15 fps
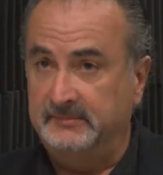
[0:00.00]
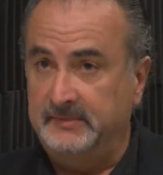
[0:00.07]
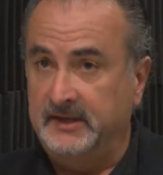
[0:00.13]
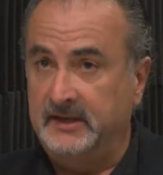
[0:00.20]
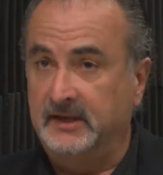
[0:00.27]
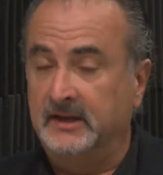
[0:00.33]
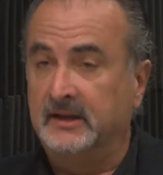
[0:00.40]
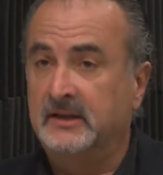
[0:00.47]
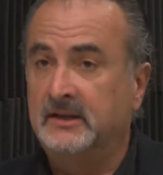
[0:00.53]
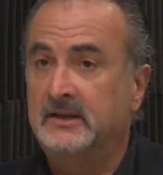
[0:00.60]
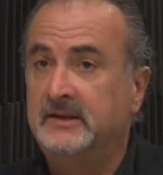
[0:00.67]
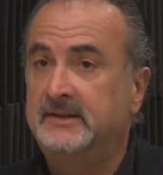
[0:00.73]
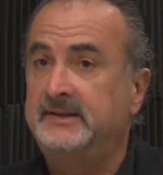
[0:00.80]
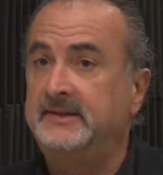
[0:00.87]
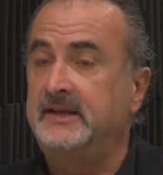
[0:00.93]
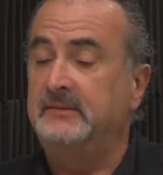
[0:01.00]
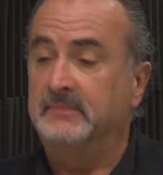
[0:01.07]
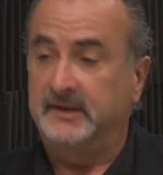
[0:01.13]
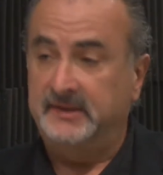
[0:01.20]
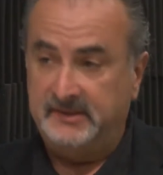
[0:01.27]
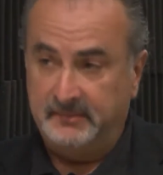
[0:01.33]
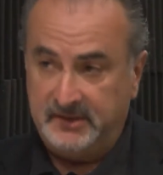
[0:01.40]
being seen
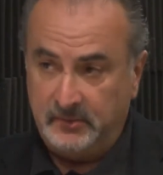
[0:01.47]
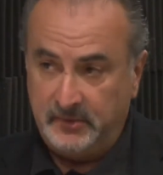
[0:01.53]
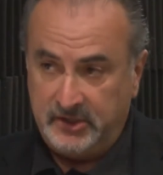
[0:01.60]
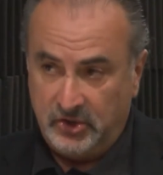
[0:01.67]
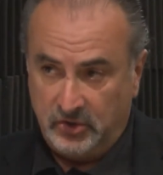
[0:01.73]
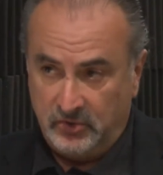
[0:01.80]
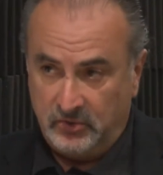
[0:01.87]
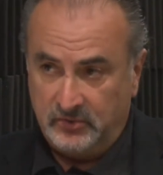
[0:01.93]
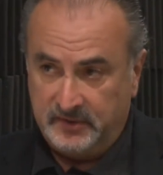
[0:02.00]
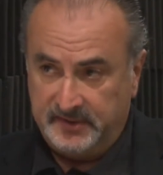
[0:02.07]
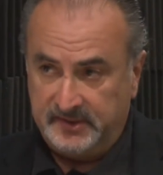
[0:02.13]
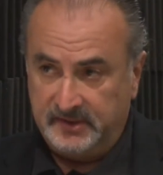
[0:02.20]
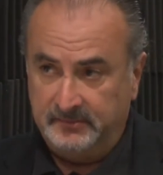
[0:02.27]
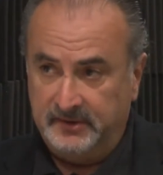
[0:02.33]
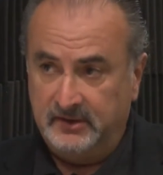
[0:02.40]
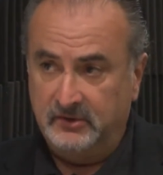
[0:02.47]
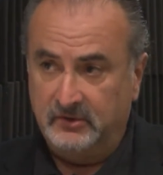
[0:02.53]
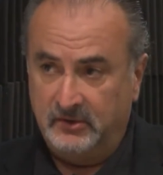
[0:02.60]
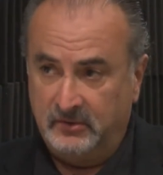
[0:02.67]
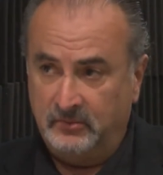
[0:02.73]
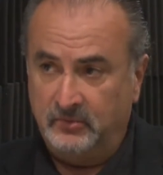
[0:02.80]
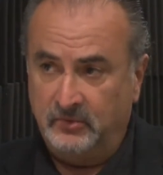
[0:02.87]
by somebody we know or something
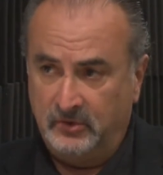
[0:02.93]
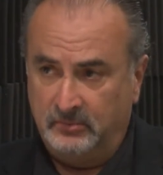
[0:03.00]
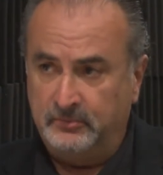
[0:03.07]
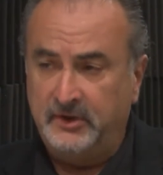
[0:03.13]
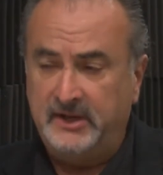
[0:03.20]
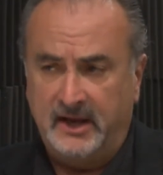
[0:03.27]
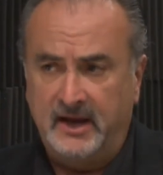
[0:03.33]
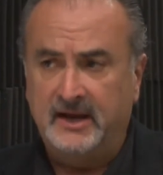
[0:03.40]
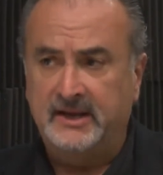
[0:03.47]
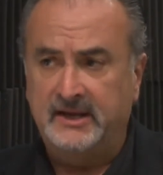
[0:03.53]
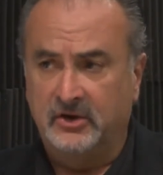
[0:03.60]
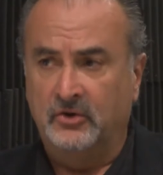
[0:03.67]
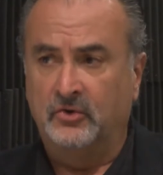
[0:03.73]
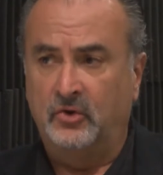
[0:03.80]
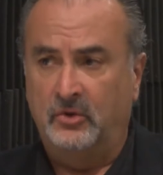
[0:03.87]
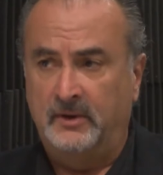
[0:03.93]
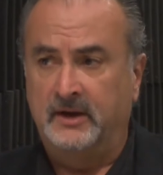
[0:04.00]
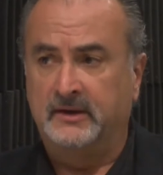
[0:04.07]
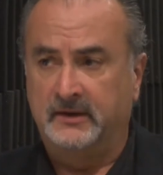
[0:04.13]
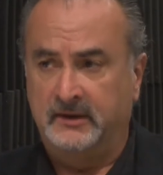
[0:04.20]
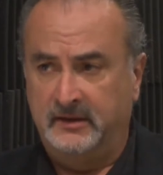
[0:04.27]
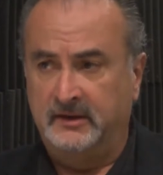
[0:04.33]
are pretty high here in Omaha
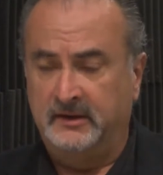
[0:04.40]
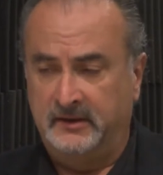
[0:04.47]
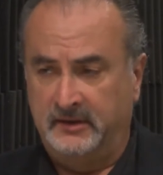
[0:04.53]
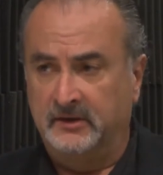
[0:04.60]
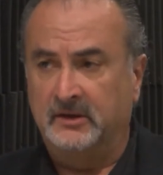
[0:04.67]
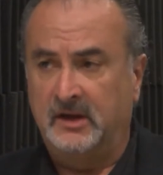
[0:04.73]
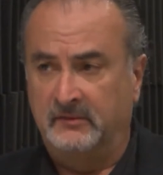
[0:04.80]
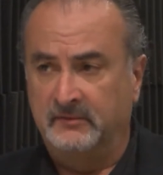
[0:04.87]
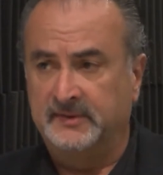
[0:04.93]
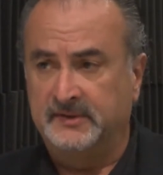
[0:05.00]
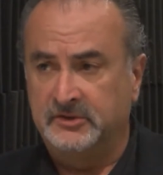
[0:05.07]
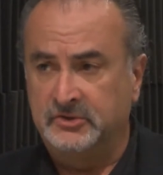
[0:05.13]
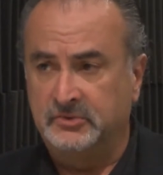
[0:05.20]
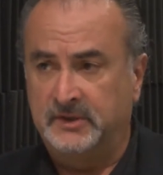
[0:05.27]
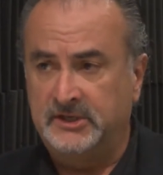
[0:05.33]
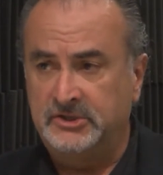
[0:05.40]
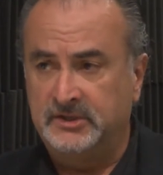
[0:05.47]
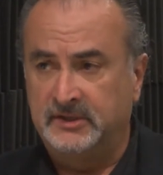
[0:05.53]
in an undercover situation.